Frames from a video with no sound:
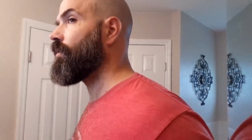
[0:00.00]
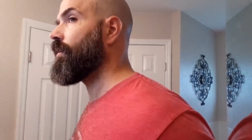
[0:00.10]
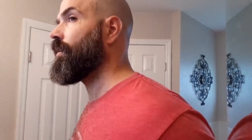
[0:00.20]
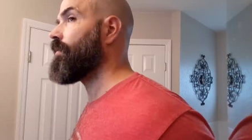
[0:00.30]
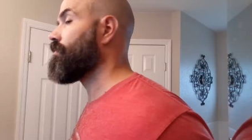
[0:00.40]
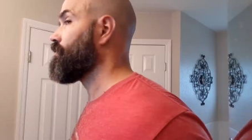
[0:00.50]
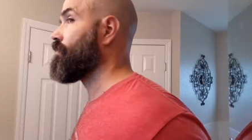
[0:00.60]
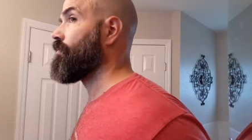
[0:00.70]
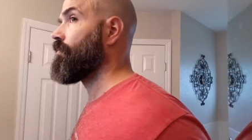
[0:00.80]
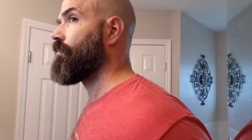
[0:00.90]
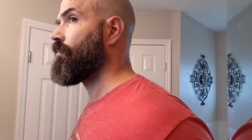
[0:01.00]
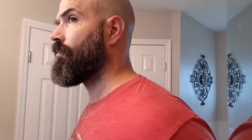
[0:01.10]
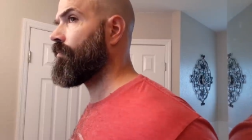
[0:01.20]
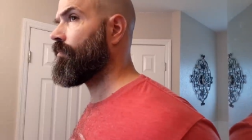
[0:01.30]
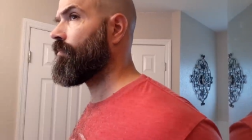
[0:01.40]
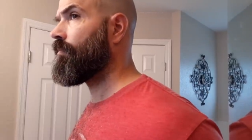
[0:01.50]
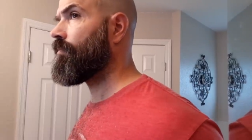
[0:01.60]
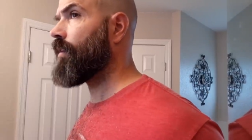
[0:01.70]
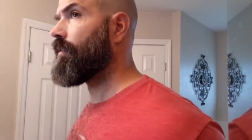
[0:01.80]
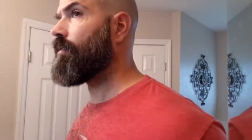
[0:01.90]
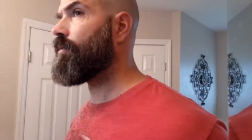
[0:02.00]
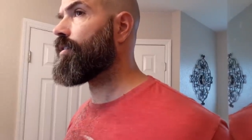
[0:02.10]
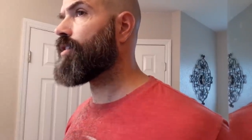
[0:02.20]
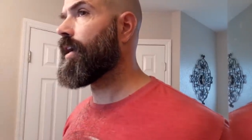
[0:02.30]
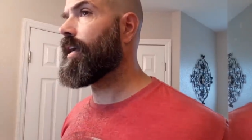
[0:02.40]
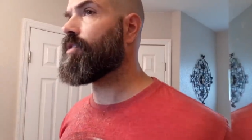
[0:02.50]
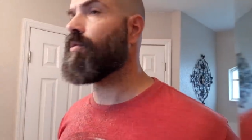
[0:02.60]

Yeah. I don't want to change